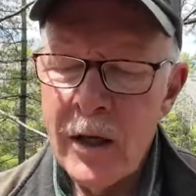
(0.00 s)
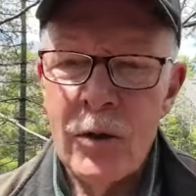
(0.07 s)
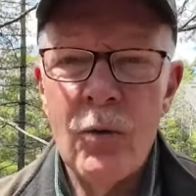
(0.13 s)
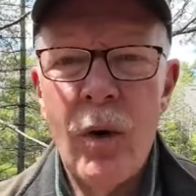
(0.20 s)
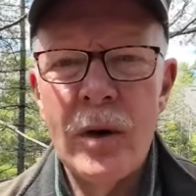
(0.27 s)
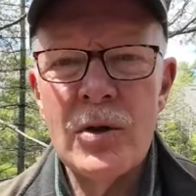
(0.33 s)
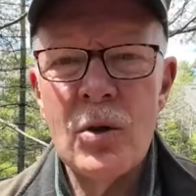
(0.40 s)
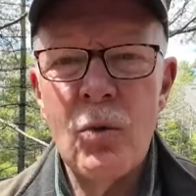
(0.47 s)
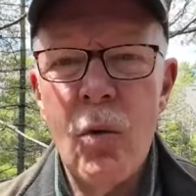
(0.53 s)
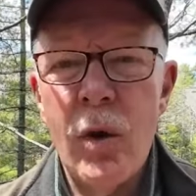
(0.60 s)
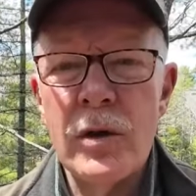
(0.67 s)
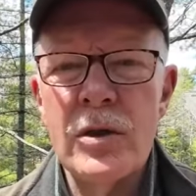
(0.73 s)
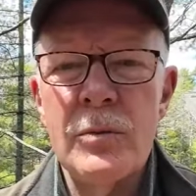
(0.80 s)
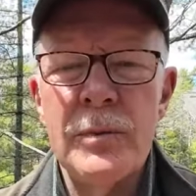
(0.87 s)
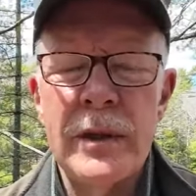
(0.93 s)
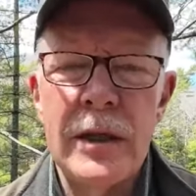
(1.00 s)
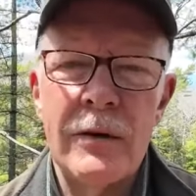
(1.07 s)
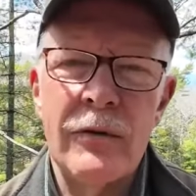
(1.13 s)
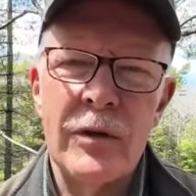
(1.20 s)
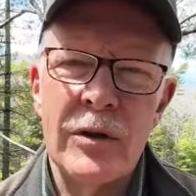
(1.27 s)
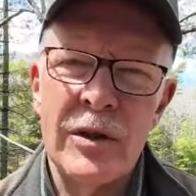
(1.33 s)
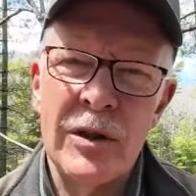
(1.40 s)
You also want to be
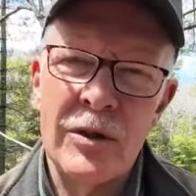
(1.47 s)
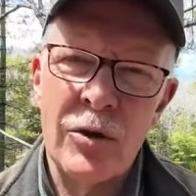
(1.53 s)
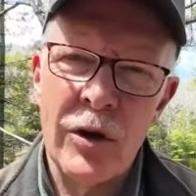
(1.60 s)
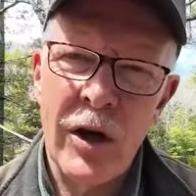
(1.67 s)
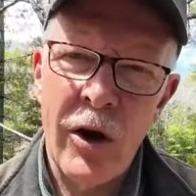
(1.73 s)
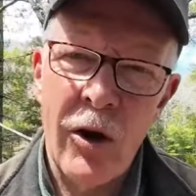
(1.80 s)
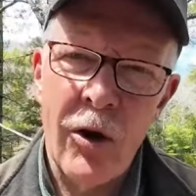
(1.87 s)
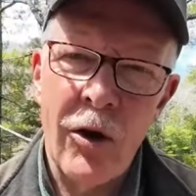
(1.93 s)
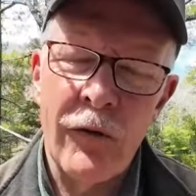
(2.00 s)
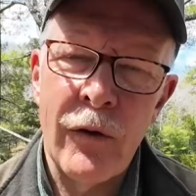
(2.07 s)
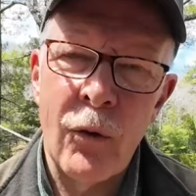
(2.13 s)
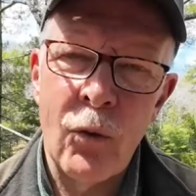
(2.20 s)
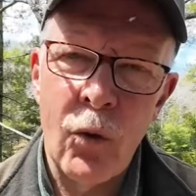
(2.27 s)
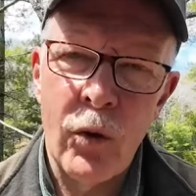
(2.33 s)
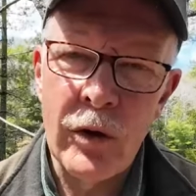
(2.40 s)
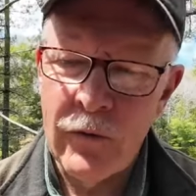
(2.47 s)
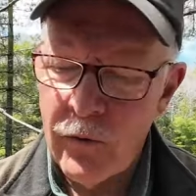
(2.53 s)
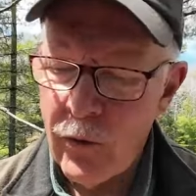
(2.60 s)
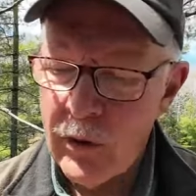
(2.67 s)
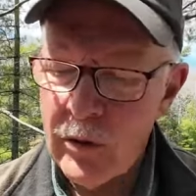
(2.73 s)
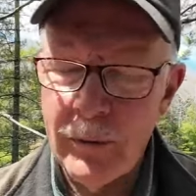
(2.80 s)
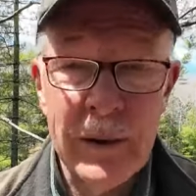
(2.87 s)
able to carve wood
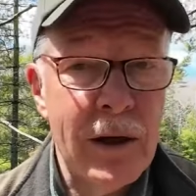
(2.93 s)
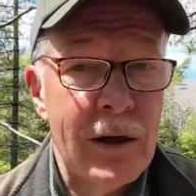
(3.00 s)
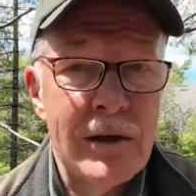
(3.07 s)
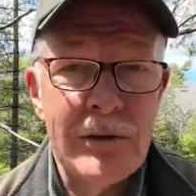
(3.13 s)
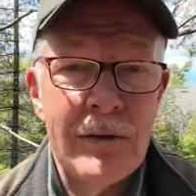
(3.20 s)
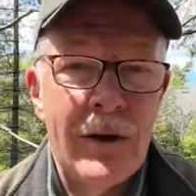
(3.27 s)
for you because,